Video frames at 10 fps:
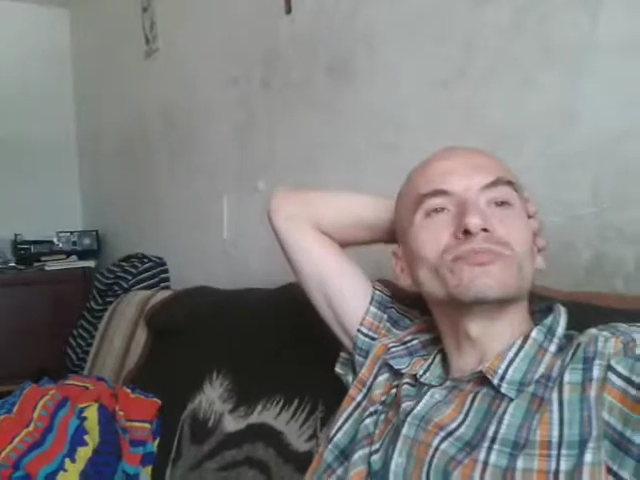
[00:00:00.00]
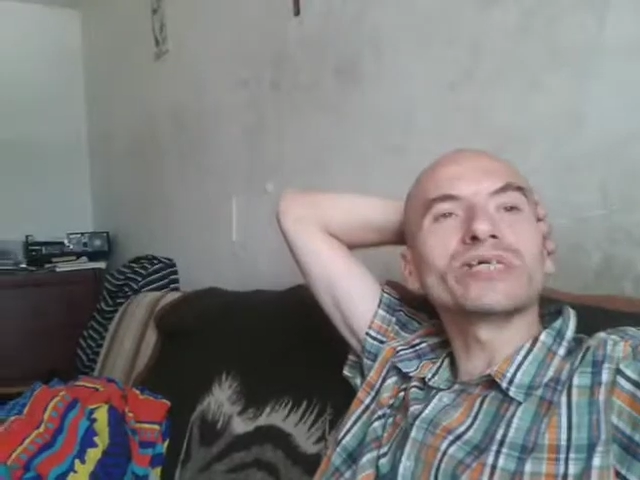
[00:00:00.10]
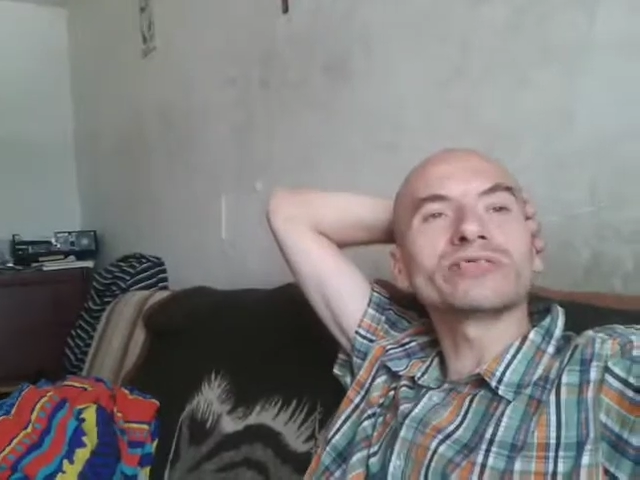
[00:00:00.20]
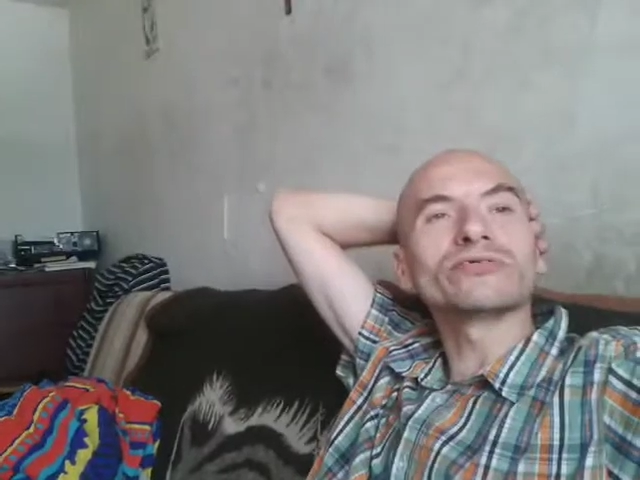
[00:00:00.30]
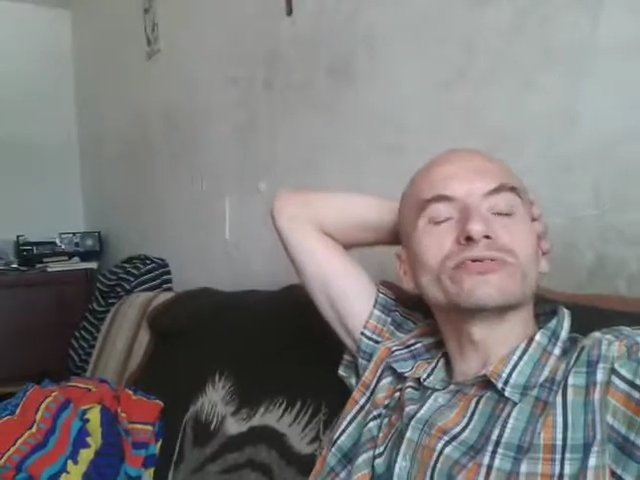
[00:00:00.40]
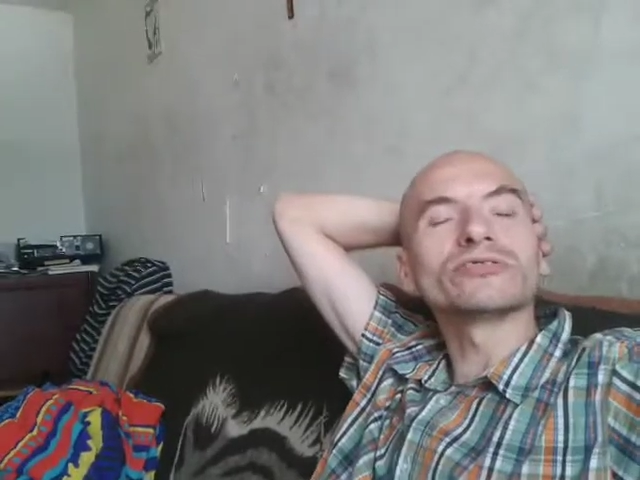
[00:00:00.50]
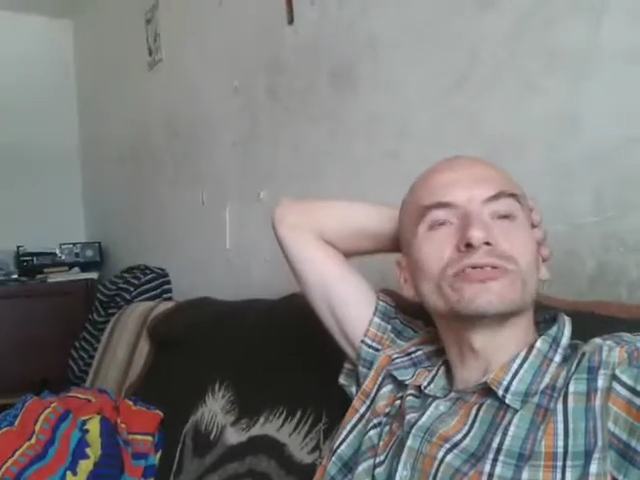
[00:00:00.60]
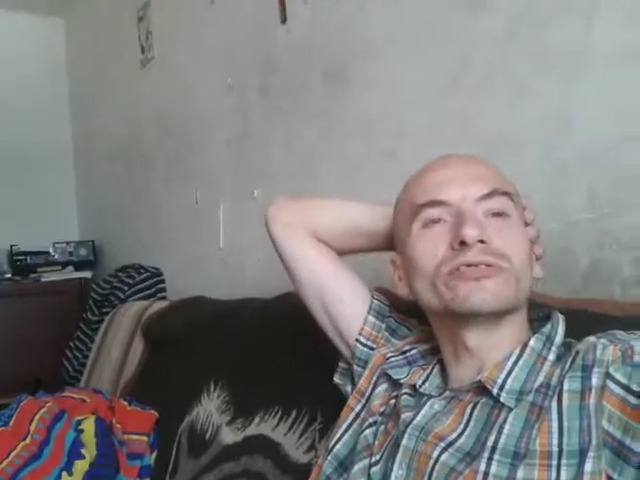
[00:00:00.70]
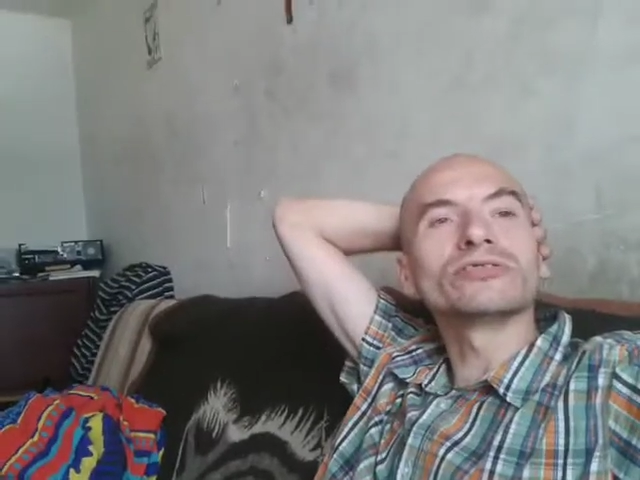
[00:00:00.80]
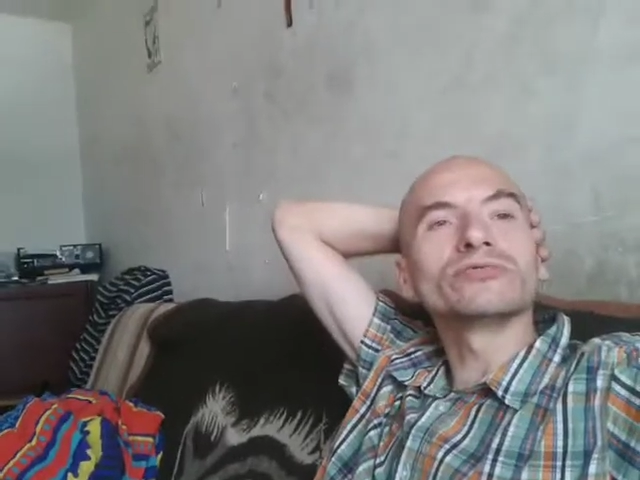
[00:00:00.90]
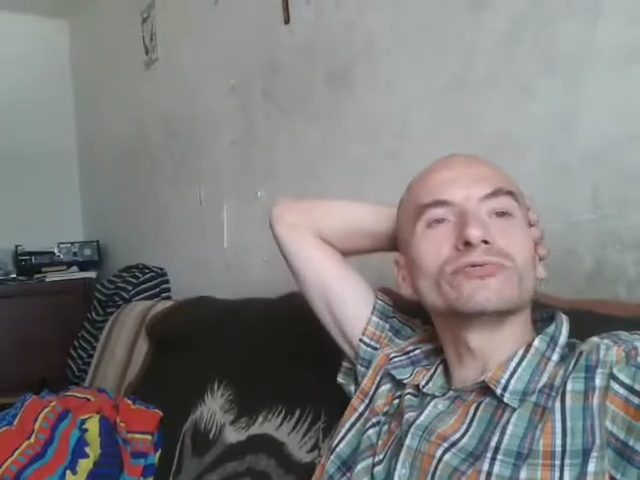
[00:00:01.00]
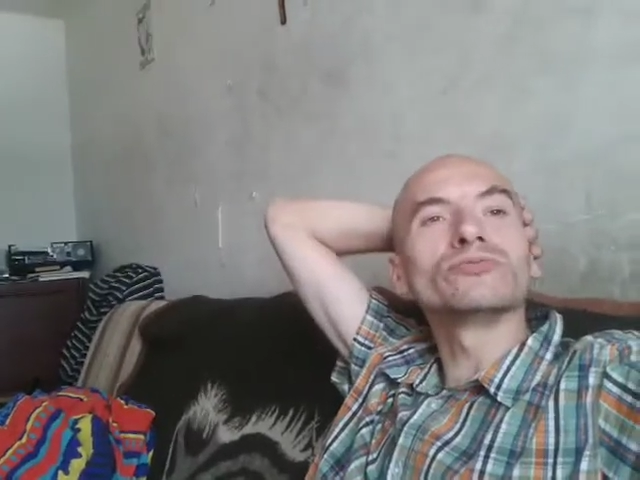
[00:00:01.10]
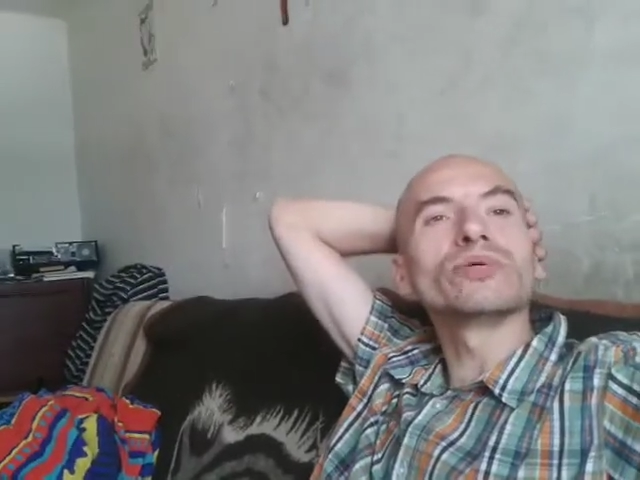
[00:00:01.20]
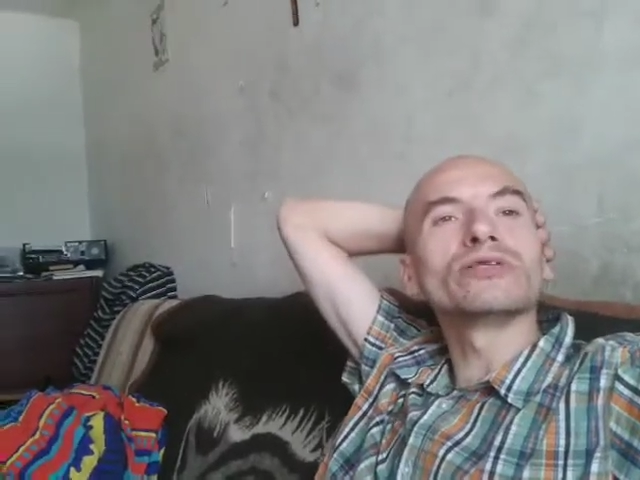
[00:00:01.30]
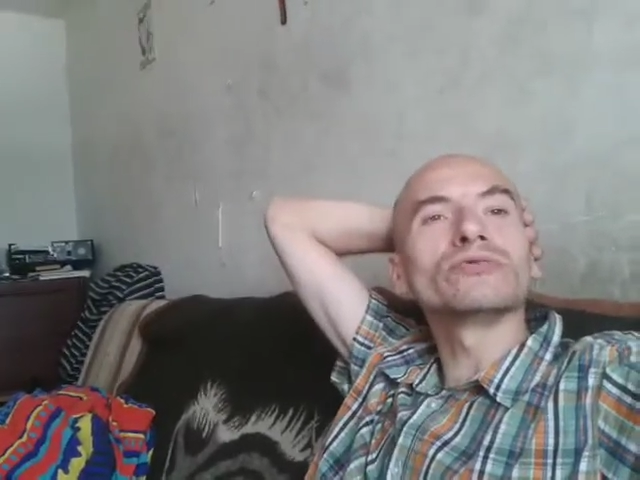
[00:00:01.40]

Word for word: my son, you may